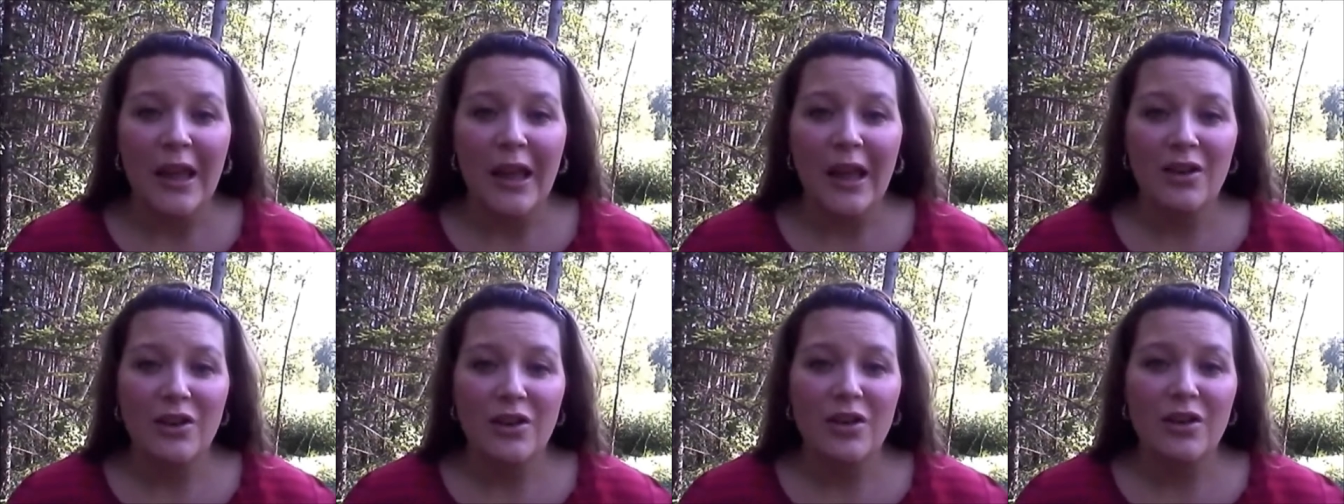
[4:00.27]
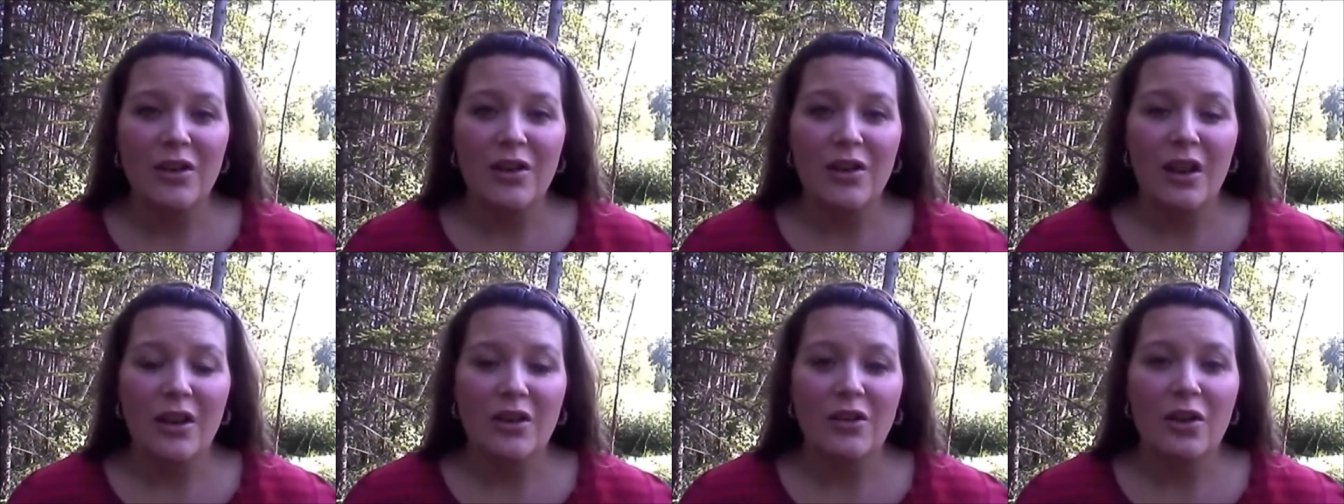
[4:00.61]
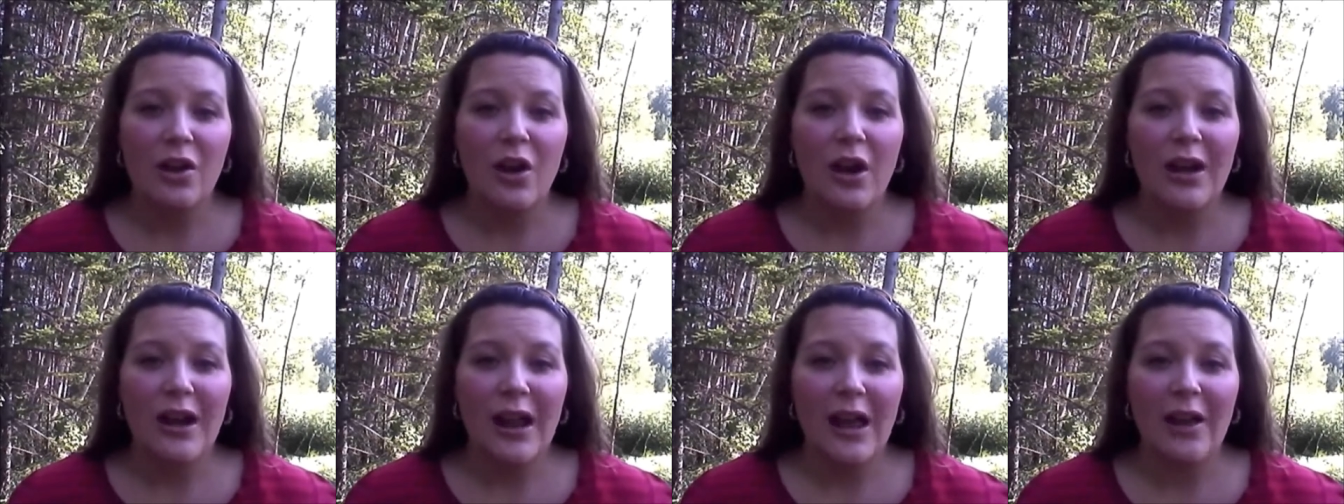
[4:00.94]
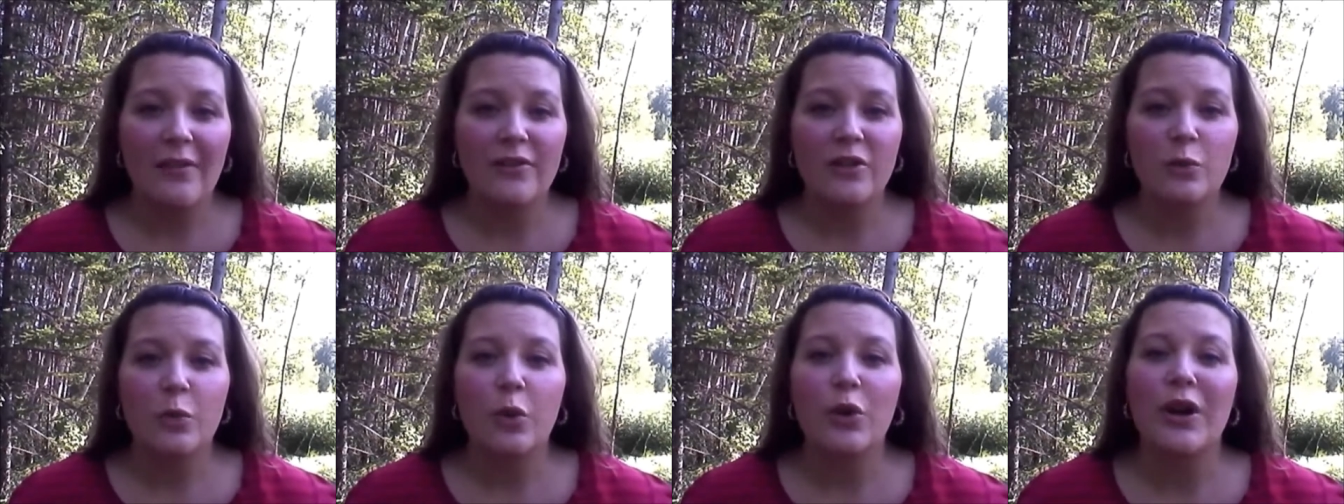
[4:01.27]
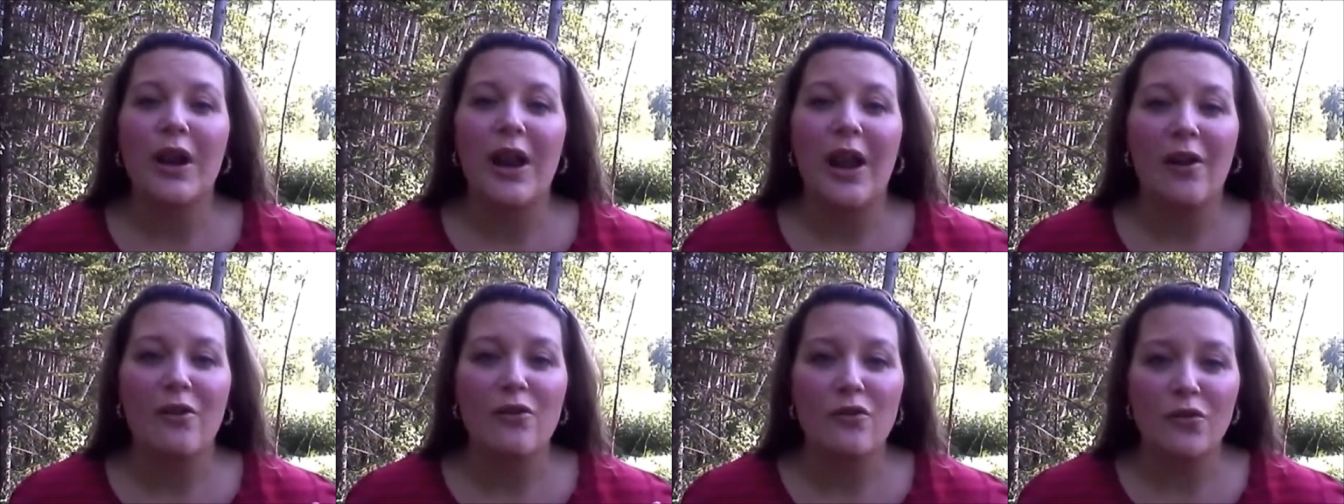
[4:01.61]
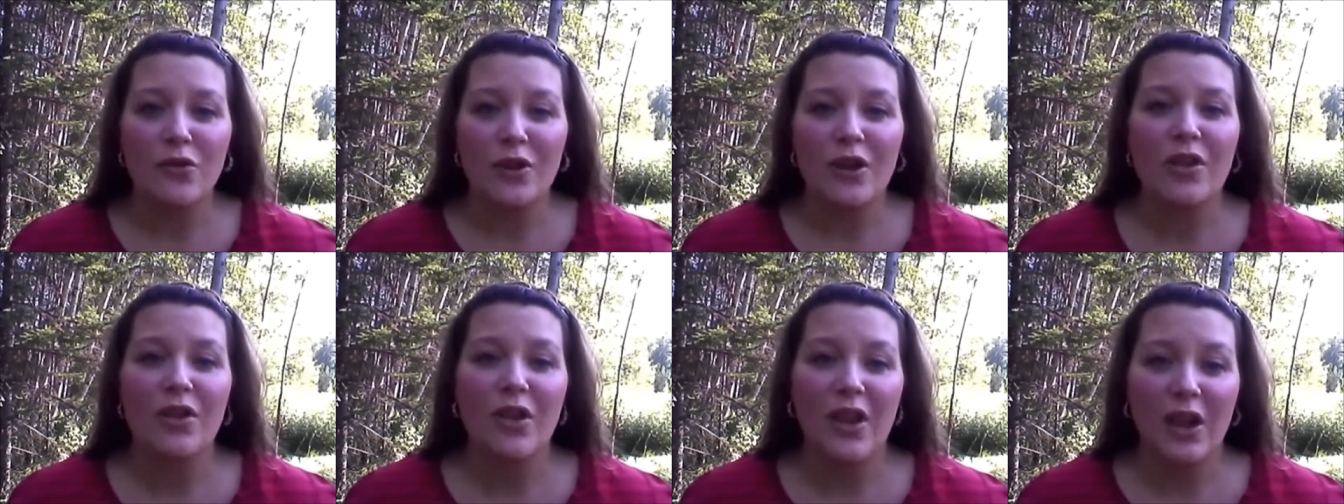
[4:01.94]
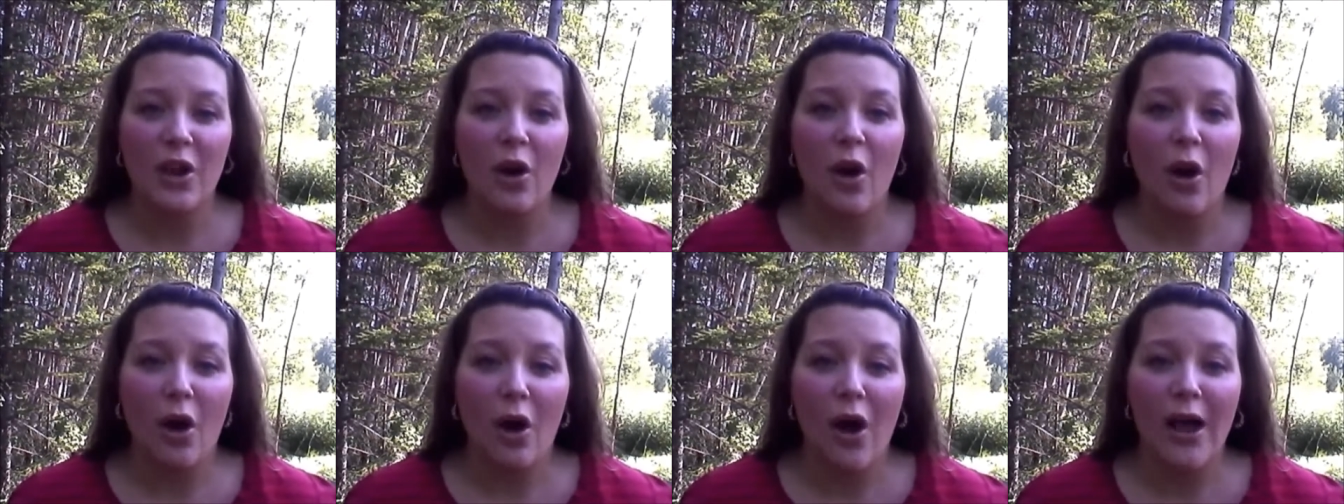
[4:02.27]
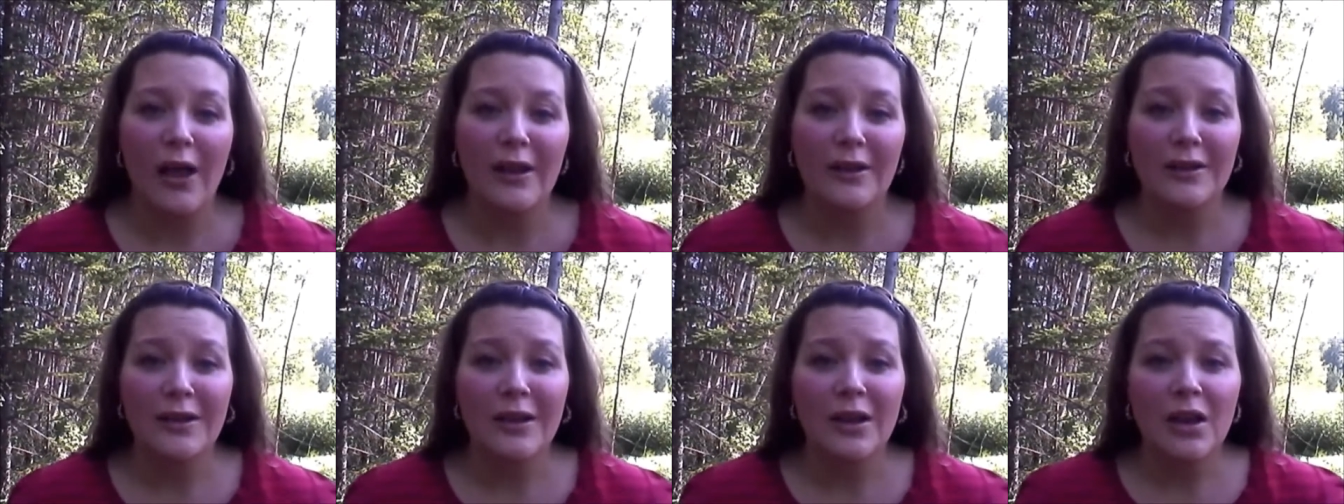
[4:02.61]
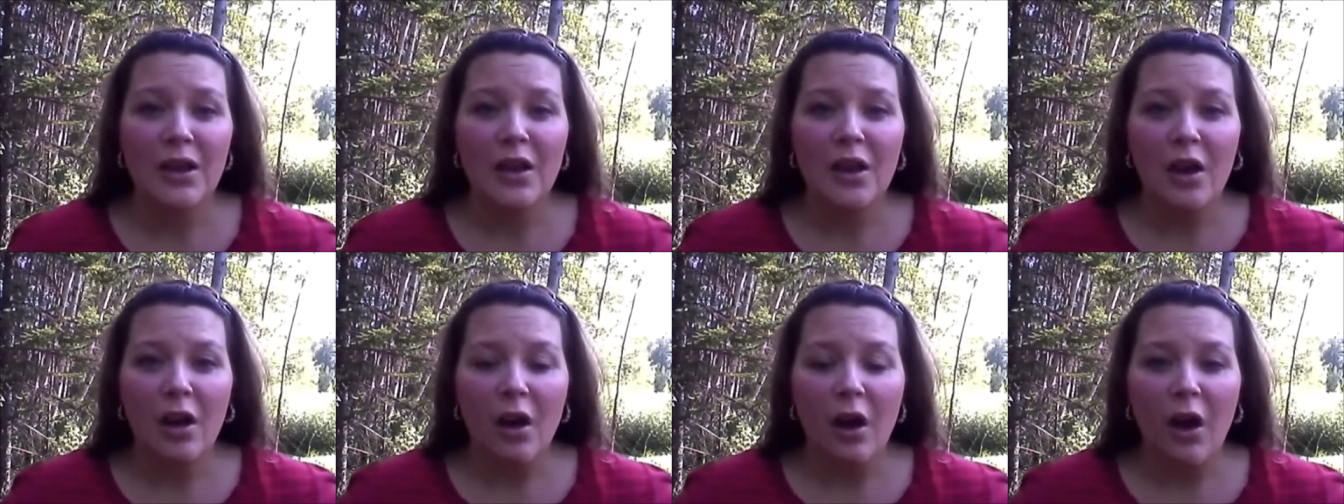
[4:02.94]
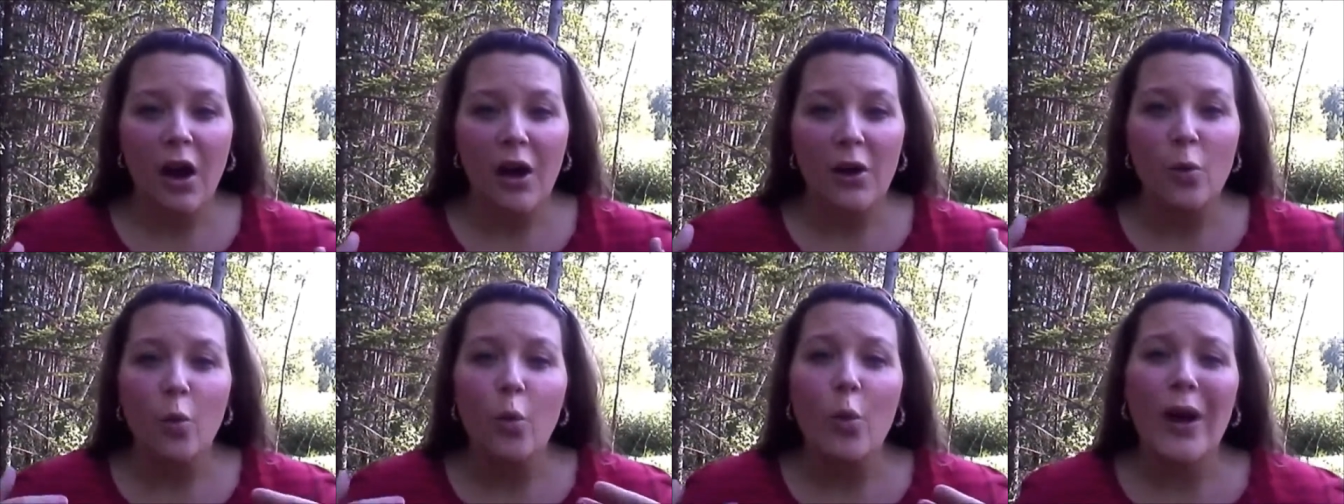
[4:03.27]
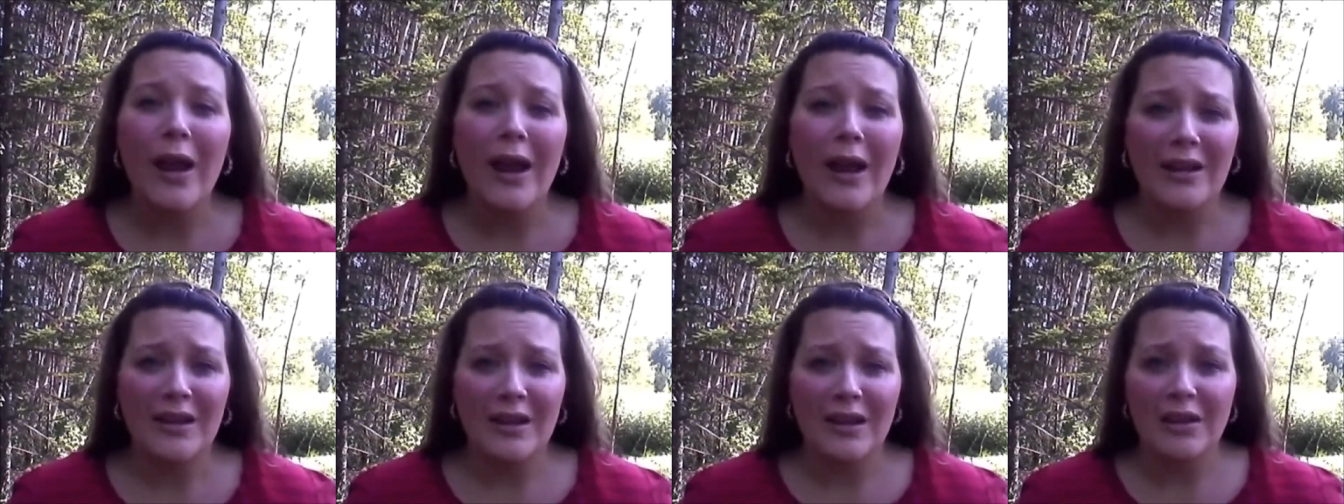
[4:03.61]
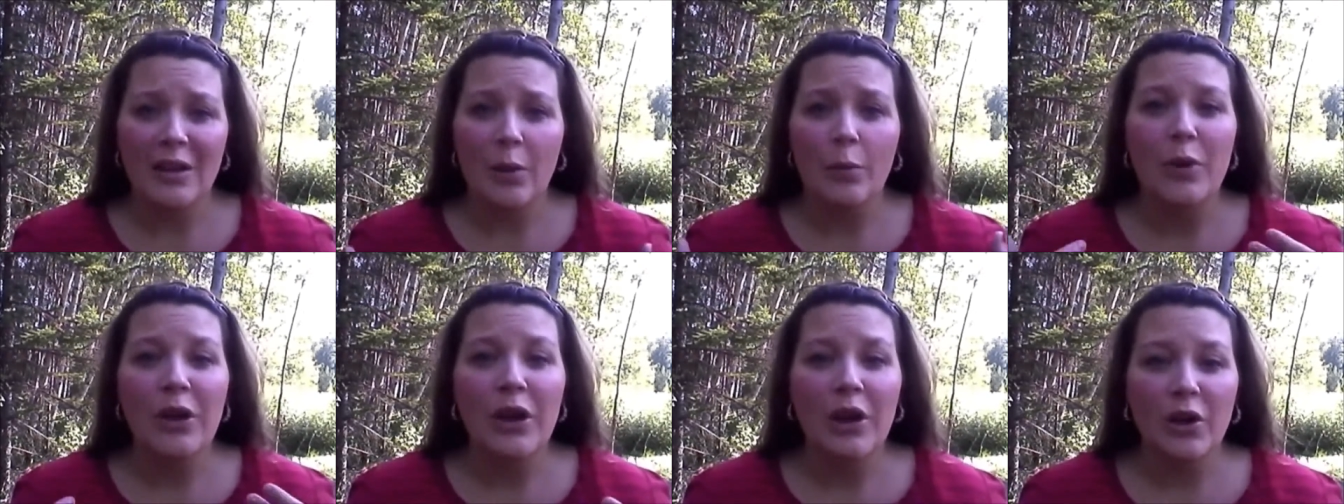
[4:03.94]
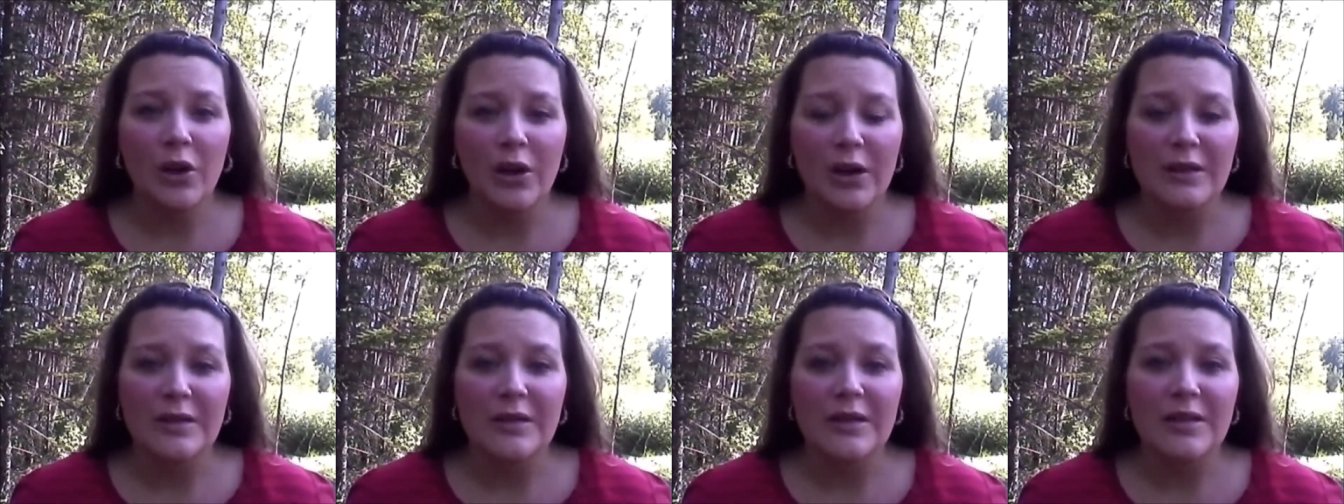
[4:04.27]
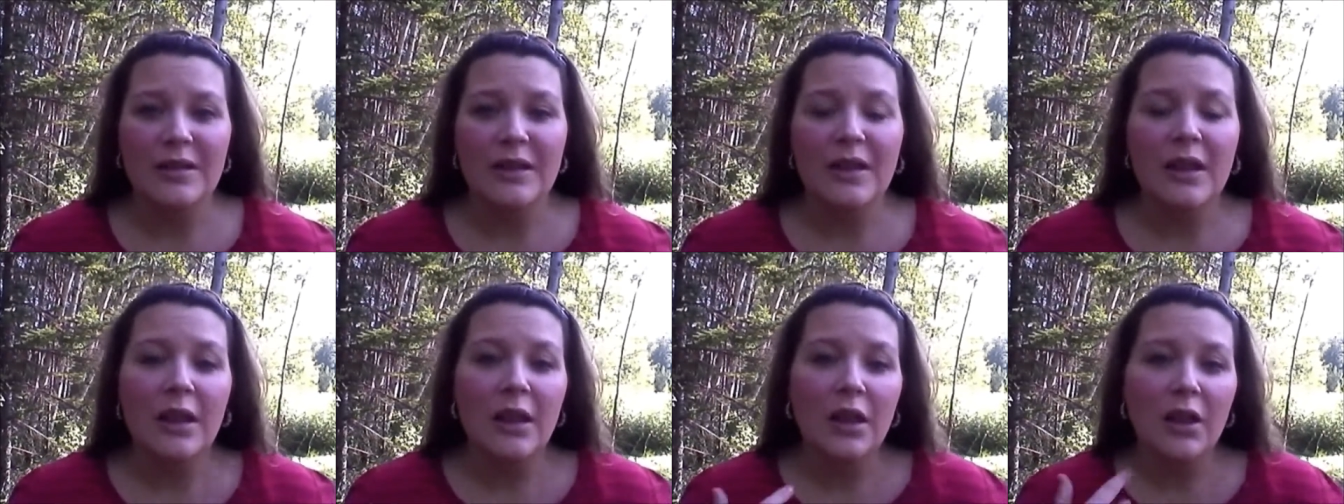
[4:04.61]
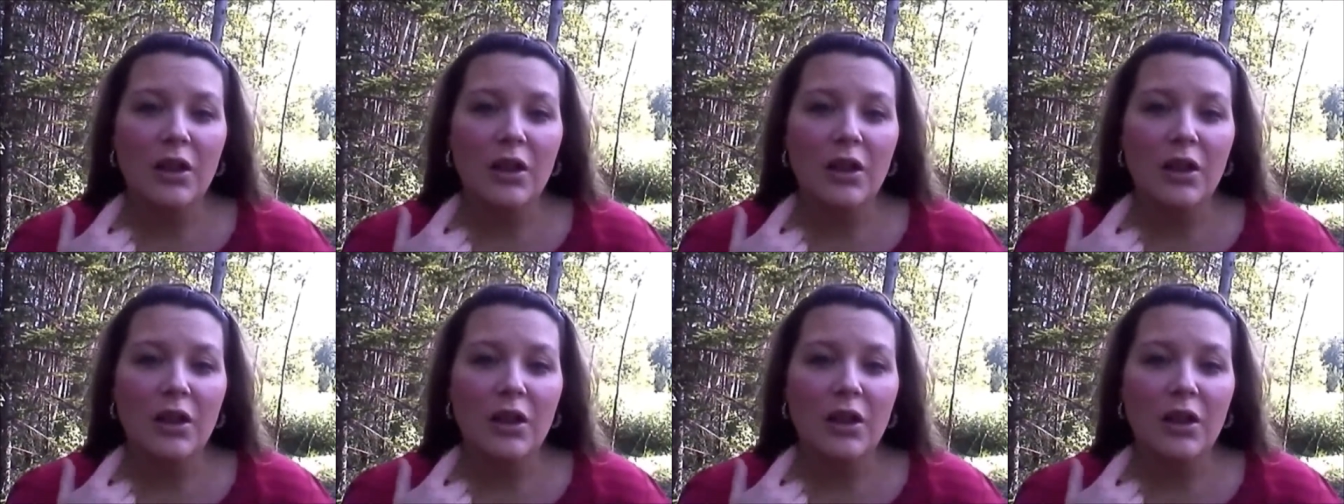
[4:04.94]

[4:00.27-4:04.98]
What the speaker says: and not have to put everything on weight and appearance.